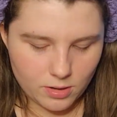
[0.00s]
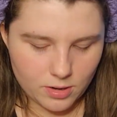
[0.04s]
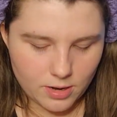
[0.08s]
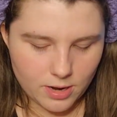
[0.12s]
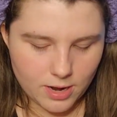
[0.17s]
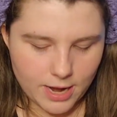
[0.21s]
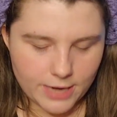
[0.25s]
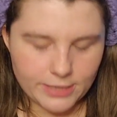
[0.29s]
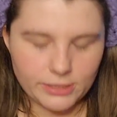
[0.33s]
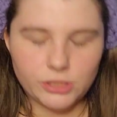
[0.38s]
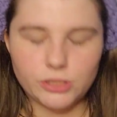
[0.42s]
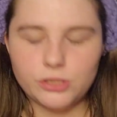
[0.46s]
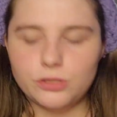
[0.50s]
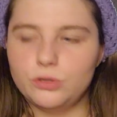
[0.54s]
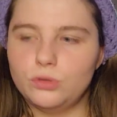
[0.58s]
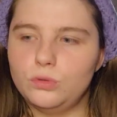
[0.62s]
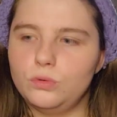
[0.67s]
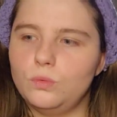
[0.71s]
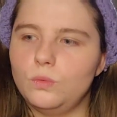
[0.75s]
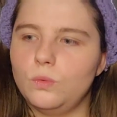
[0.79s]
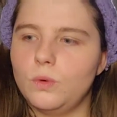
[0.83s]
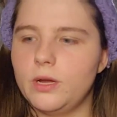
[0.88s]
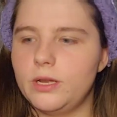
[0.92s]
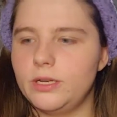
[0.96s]
I
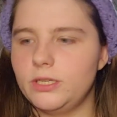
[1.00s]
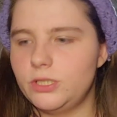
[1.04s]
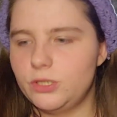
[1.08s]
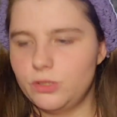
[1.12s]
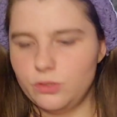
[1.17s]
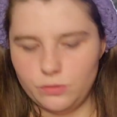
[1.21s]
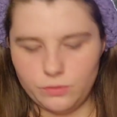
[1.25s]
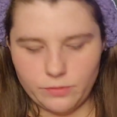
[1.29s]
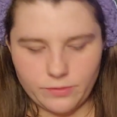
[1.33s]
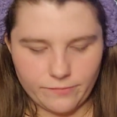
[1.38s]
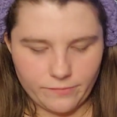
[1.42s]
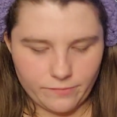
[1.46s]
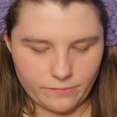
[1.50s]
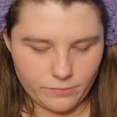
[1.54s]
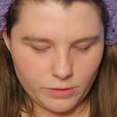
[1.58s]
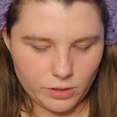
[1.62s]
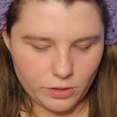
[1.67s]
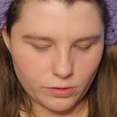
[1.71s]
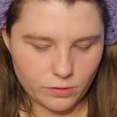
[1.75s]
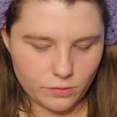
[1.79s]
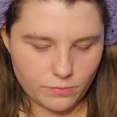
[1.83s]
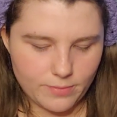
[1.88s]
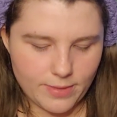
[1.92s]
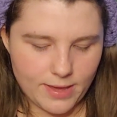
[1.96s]
do want to, you
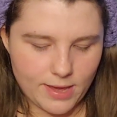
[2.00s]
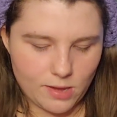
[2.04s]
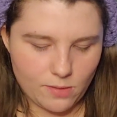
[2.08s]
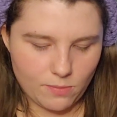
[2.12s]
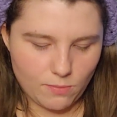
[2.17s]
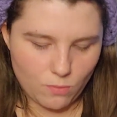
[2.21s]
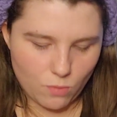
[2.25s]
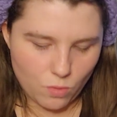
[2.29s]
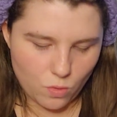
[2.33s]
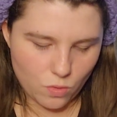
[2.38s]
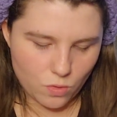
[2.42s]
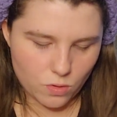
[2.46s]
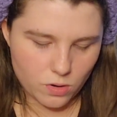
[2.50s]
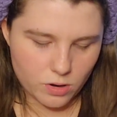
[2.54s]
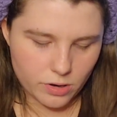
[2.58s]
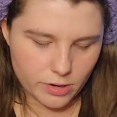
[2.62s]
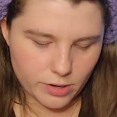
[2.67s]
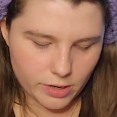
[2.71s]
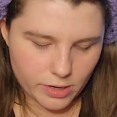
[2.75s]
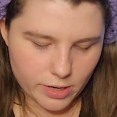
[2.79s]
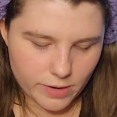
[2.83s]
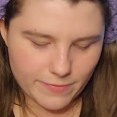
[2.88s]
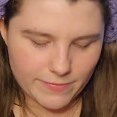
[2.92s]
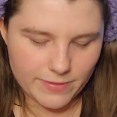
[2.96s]
know, make
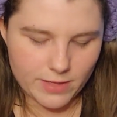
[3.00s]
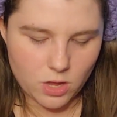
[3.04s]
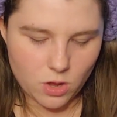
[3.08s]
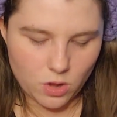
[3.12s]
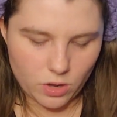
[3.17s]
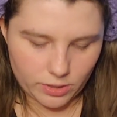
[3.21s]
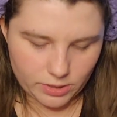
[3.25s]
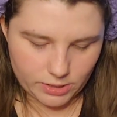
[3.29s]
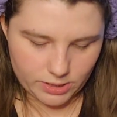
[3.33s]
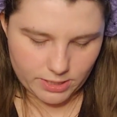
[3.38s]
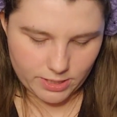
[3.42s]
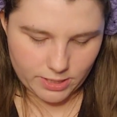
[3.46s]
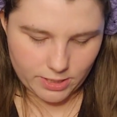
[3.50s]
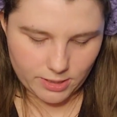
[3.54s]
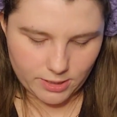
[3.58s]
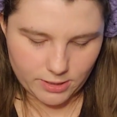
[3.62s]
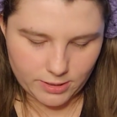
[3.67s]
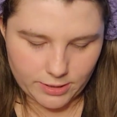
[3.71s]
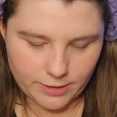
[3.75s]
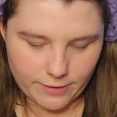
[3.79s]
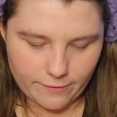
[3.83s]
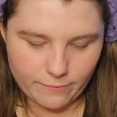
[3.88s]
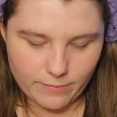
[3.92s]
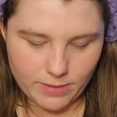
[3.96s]
more of the content
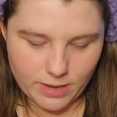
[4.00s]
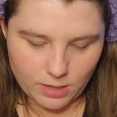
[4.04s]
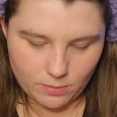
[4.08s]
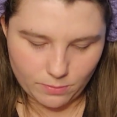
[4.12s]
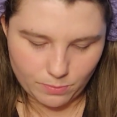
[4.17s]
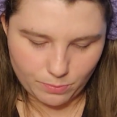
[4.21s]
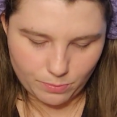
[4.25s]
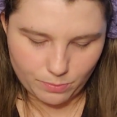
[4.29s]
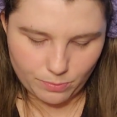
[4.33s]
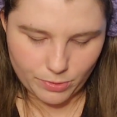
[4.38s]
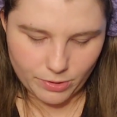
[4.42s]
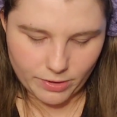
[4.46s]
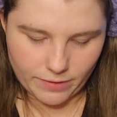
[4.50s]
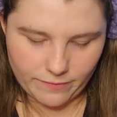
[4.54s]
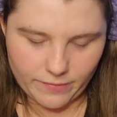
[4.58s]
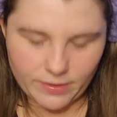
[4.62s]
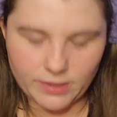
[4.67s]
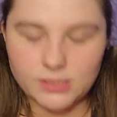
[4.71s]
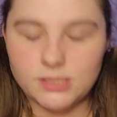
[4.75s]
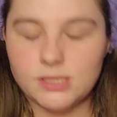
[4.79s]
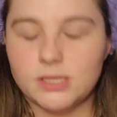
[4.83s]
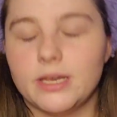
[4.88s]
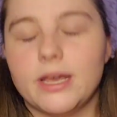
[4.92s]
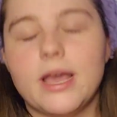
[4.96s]
that I've made
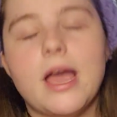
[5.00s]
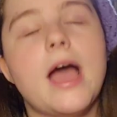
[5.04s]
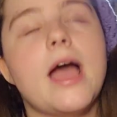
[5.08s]
previously.